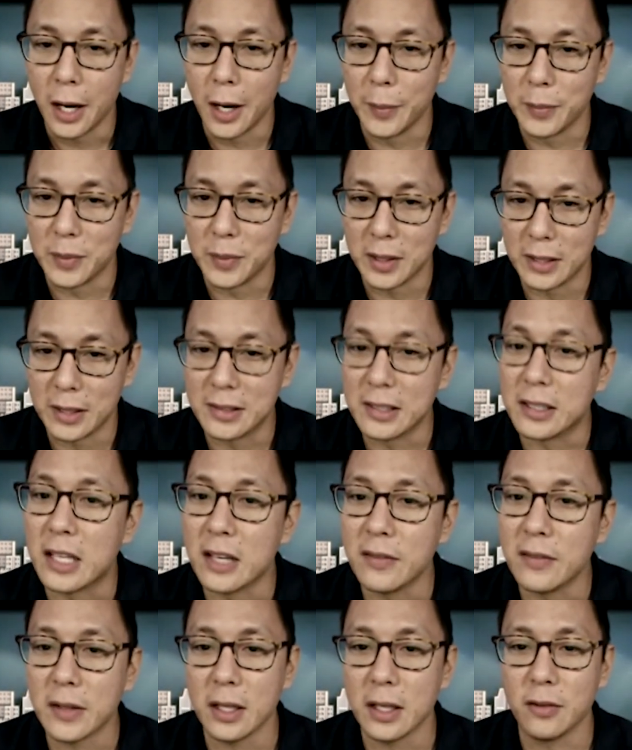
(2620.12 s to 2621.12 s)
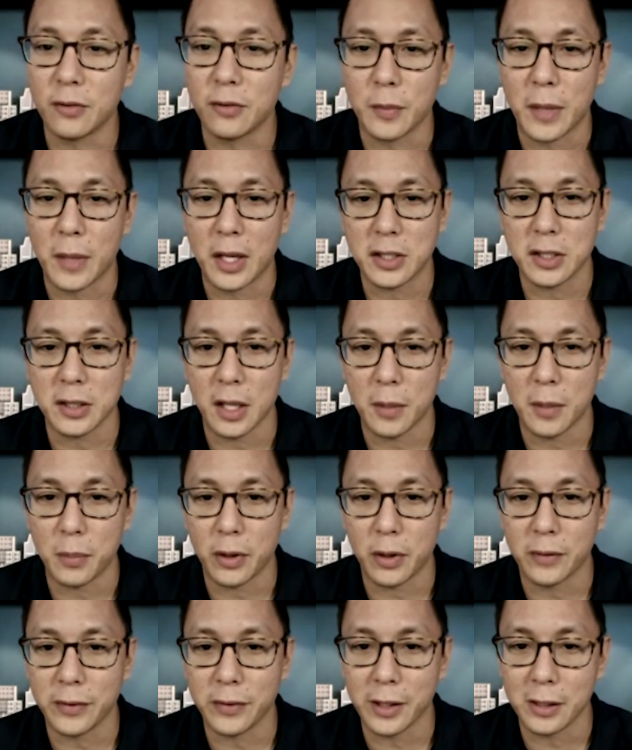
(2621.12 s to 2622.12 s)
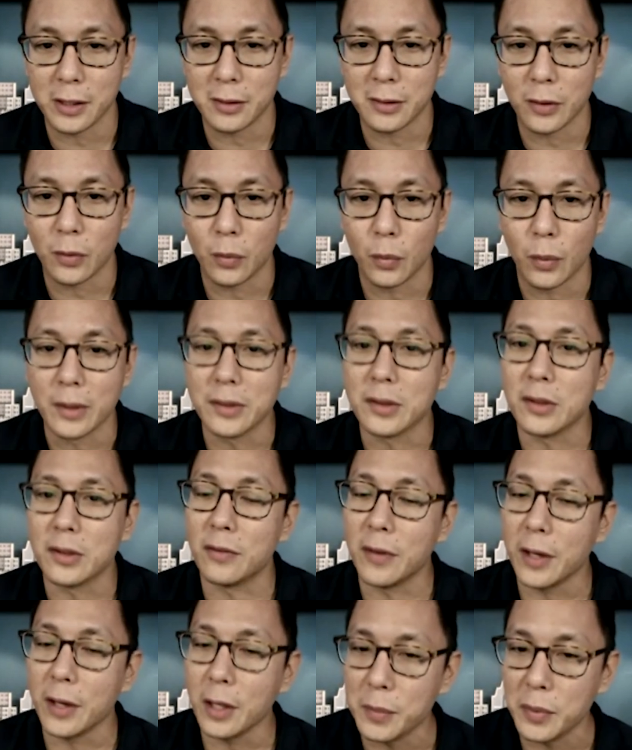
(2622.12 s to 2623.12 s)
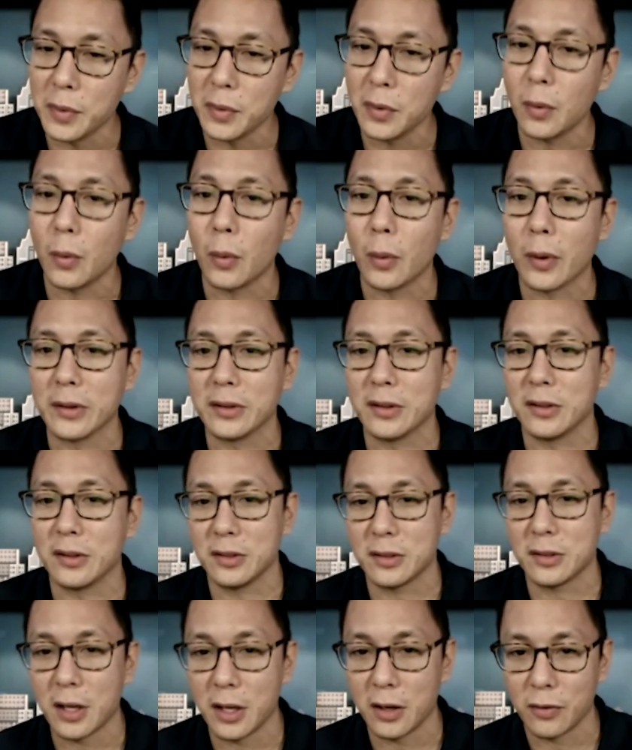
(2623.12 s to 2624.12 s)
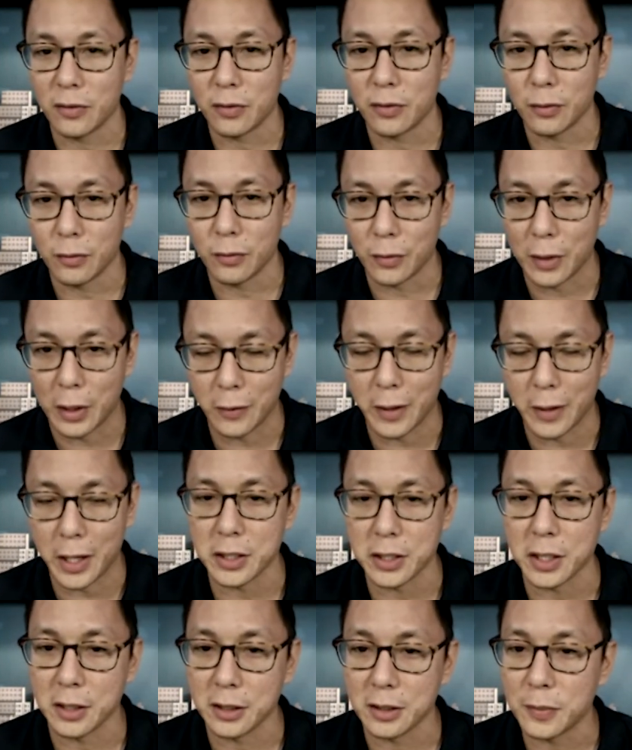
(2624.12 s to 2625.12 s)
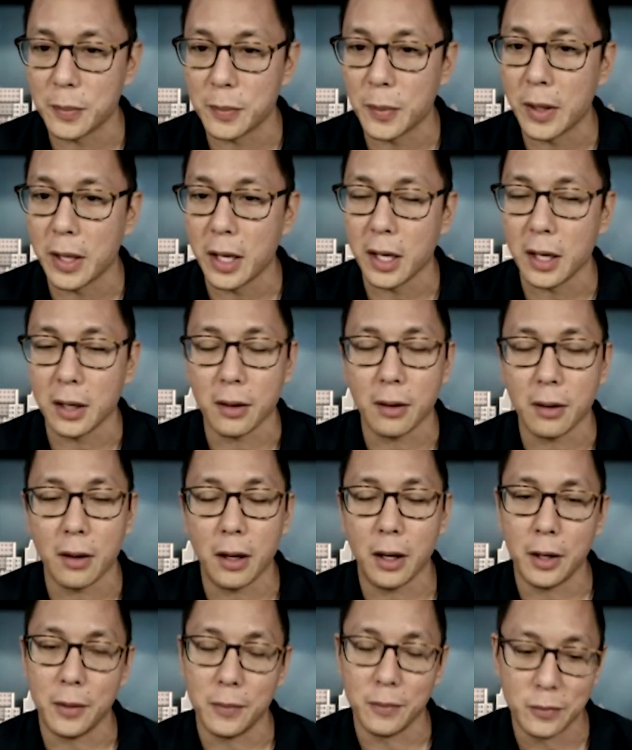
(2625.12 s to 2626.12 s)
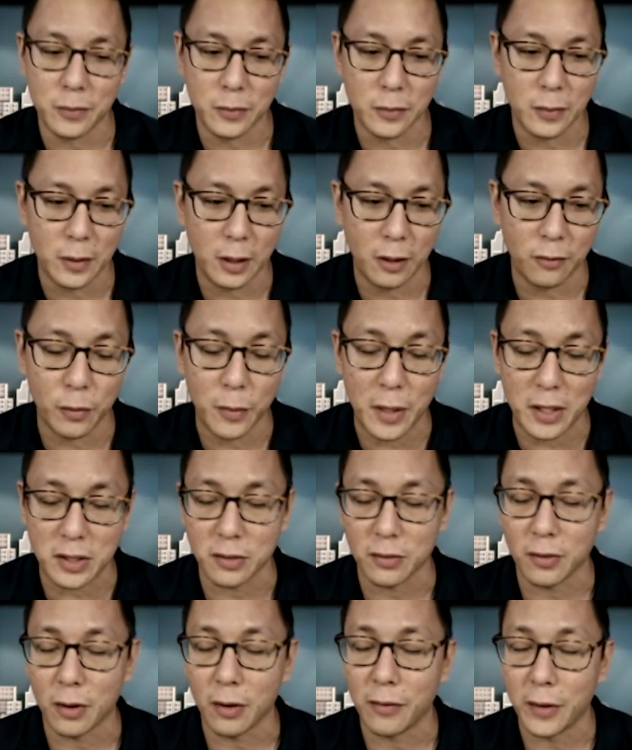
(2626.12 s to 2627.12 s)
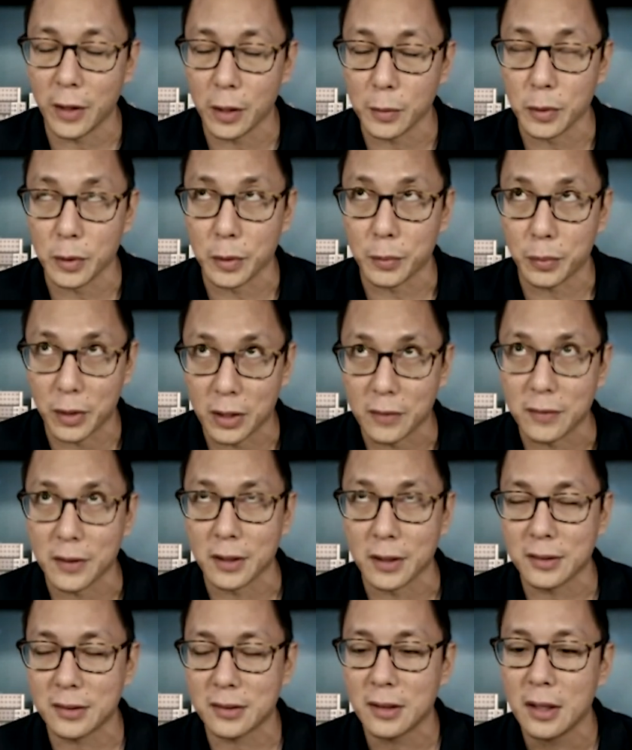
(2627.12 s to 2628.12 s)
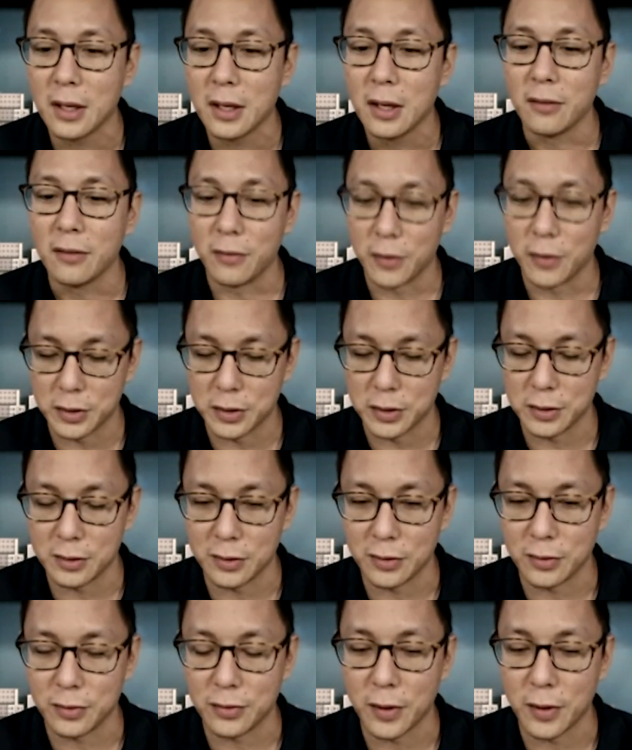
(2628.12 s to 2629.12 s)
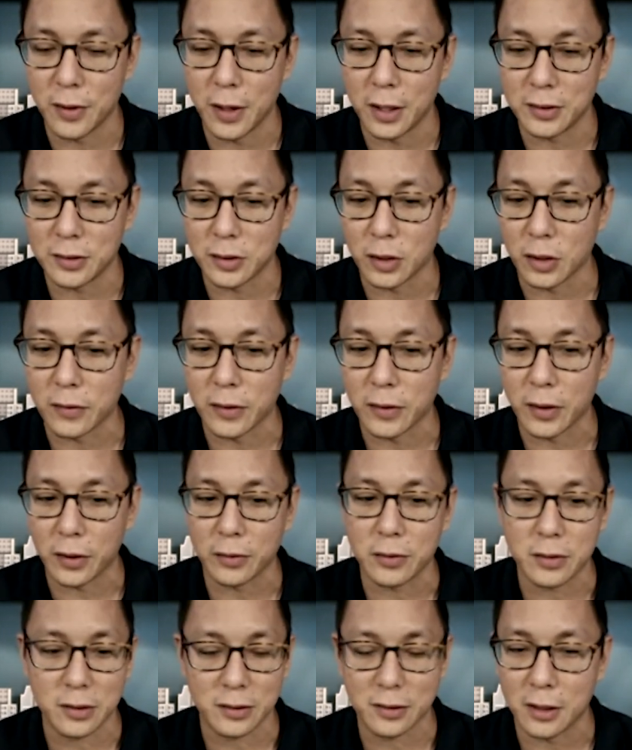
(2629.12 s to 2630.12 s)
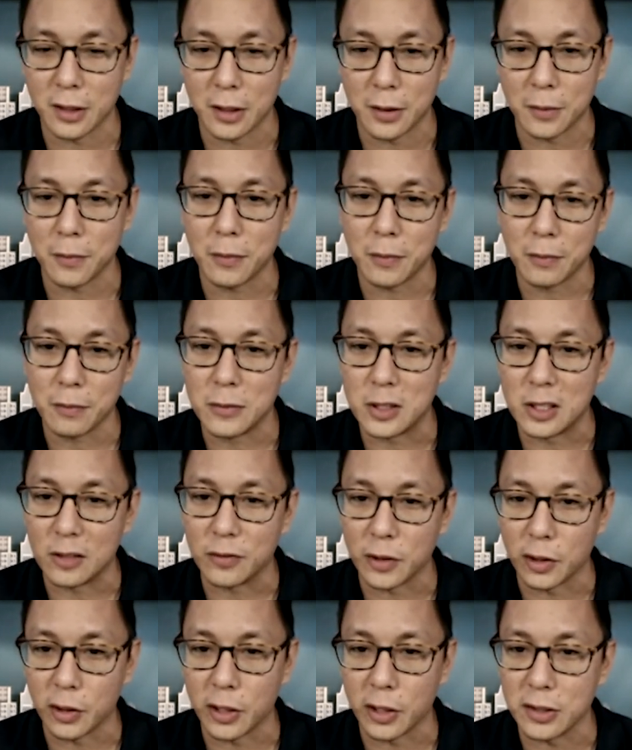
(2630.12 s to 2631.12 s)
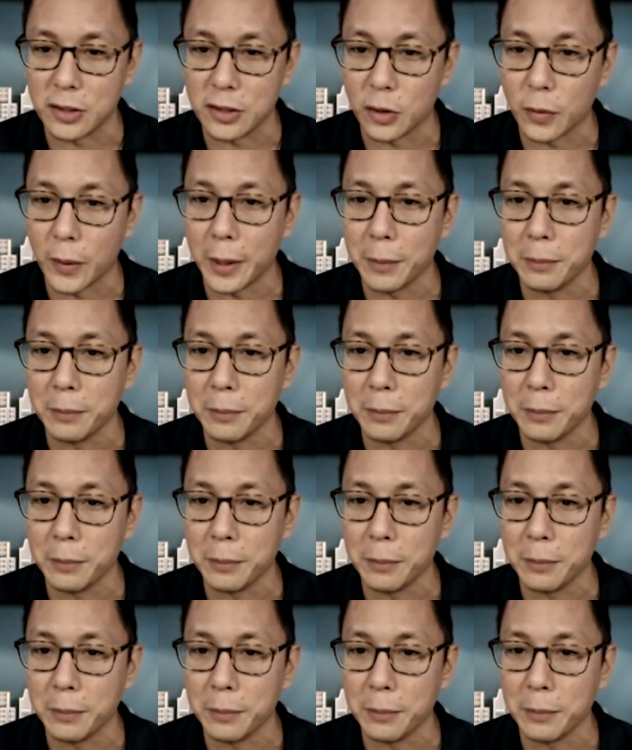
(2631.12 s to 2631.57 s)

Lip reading: Is it giving information that previously wasn't available, or is it just kind of rearranging and displaying information available in previous versions of Server just in a different or easier way?